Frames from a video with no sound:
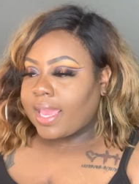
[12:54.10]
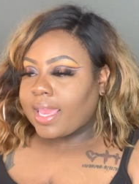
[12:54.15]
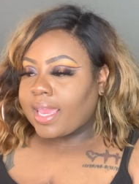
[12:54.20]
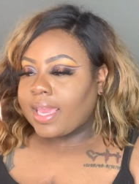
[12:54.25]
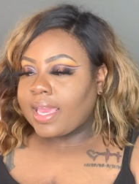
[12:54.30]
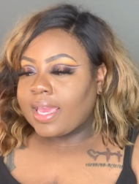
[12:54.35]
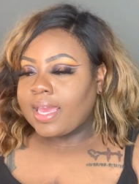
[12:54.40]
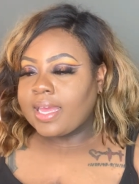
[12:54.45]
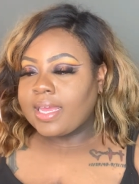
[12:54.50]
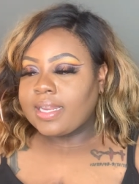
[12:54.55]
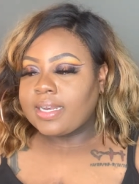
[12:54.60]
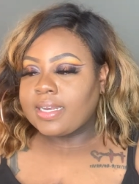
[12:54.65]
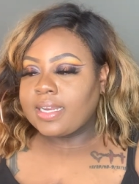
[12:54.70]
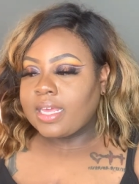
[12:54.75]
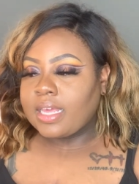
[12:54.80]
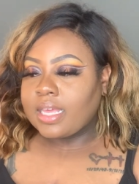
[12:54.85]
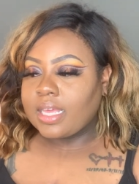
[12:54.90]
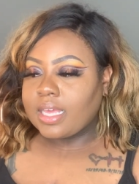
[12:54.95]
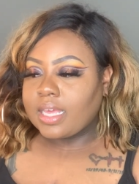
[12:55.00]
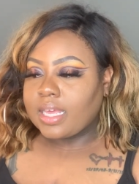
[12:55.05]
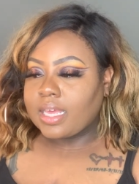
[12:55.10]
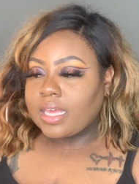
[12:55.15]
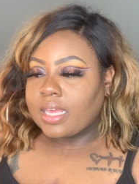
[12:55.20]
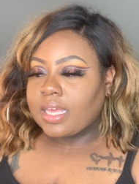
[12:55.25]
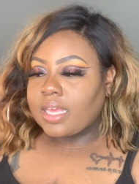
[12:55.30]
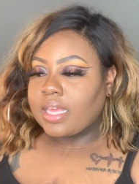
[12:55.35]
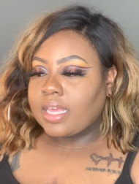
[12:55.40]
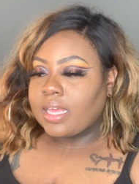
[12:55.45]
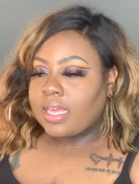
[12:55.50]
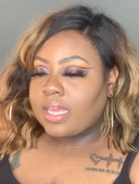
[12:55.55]
and
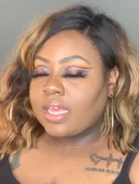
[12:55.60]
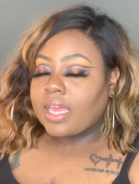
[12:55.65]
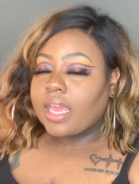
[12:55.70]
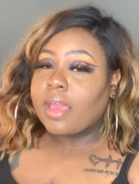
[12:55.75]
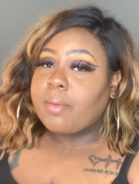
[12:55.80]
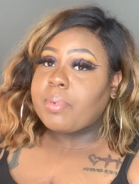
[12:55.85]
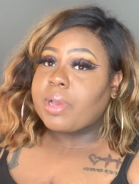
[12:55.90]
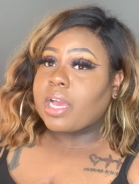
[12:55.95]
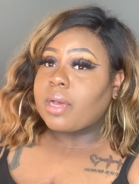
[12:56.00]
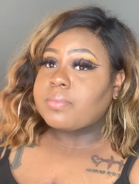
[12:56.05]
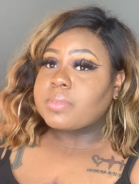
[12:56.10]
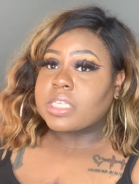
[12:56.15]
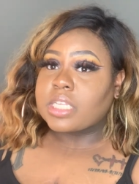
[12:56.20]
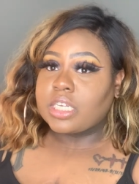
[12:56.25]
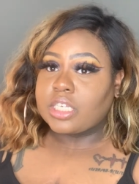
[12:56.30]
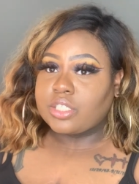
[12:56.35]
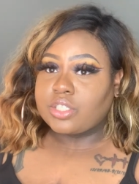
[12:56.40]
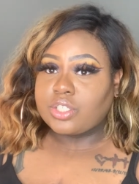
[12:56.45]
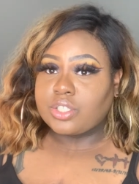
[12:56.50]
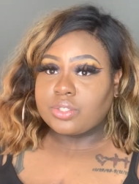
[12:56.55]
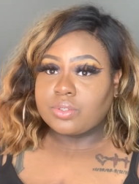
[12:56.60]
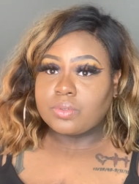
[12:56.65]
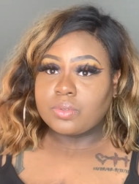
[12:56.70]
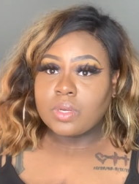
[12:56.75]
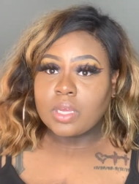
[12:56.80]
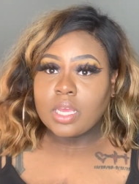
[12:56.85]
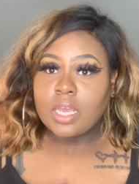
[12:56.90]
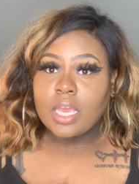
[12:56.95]
it becomes an issue